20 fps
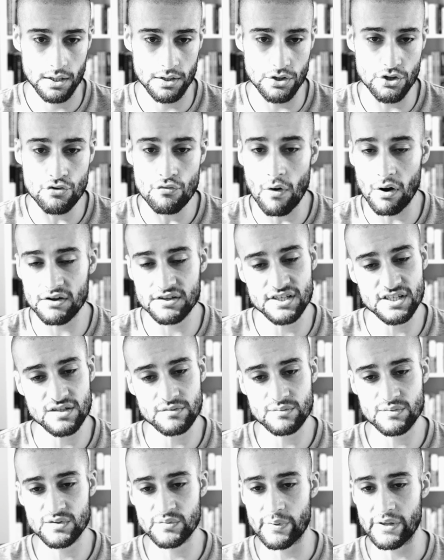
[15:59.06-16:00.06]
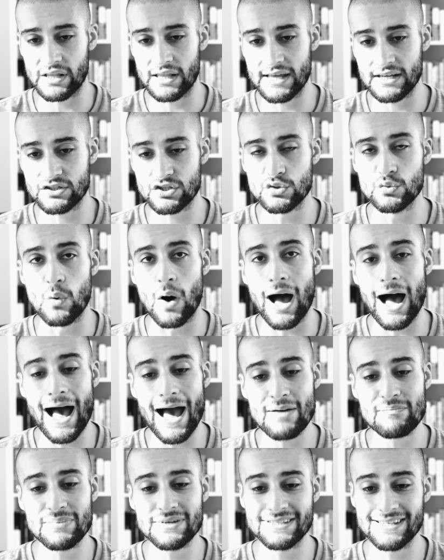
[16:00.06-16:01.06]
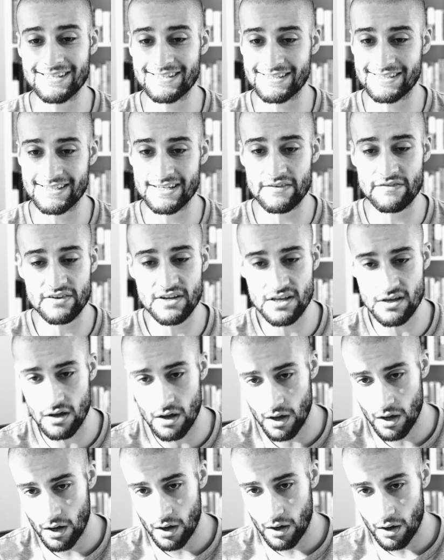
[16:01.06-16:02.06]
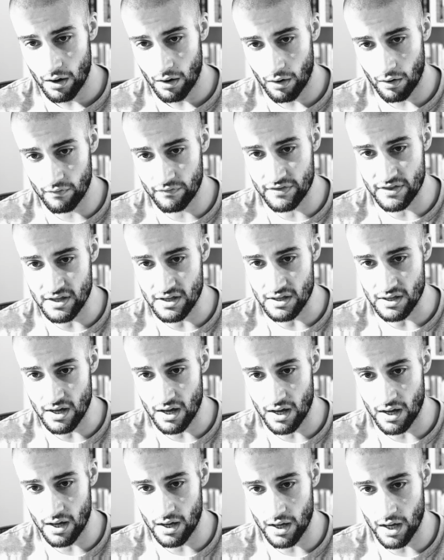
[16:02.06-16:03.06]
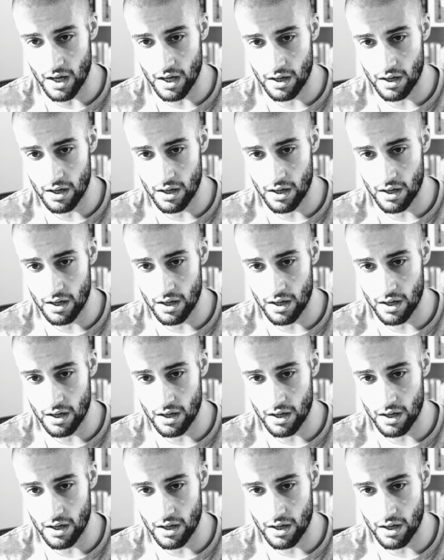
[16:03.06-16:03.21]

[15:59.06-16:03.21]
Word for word: neuroticism has been linked to hypersensitivity of the uh,